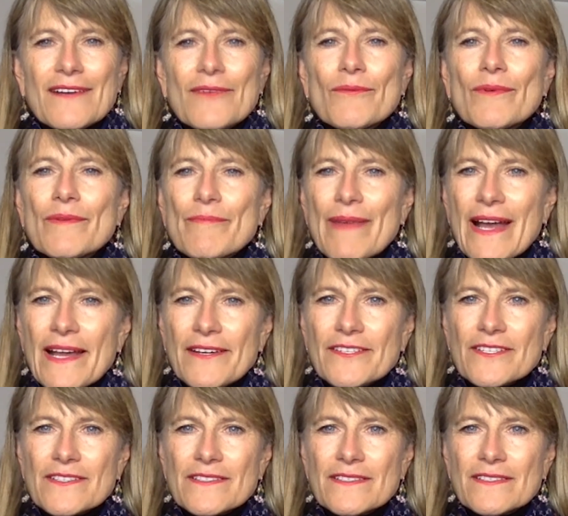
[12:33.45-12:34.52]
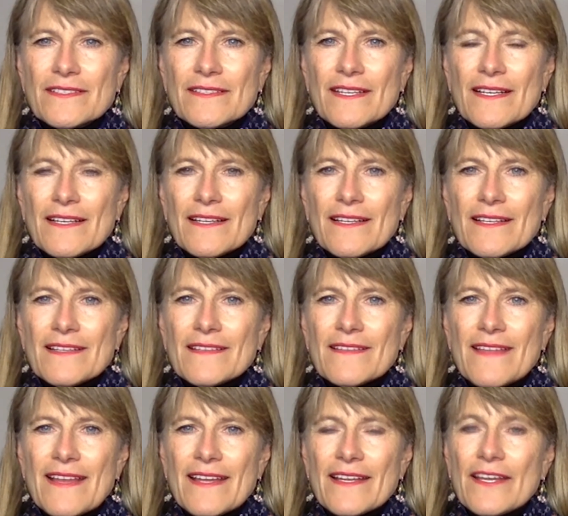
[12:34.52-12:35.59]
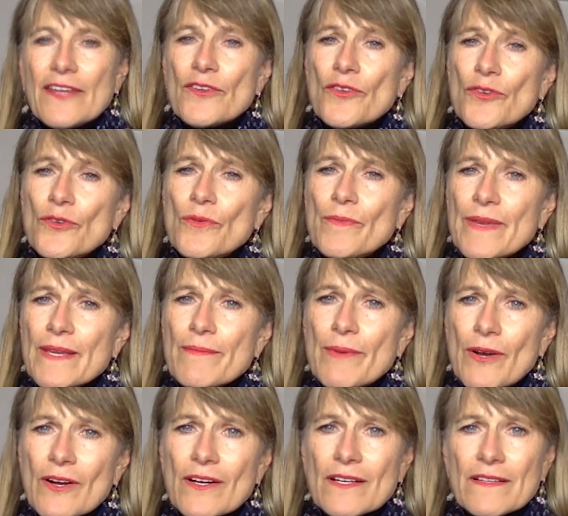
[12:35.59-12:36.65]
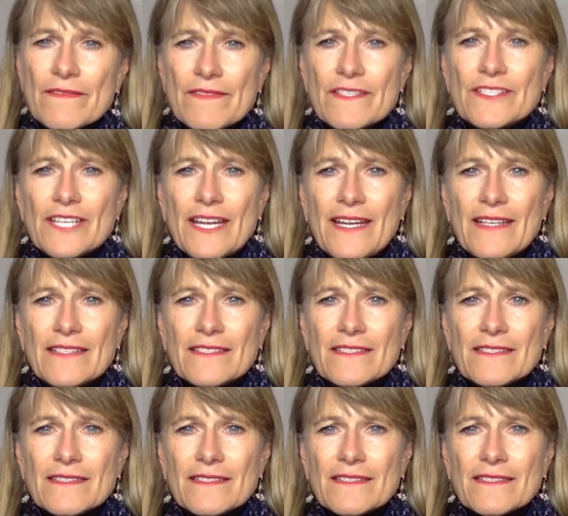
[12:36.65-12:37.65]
What matters is that you be part of the change.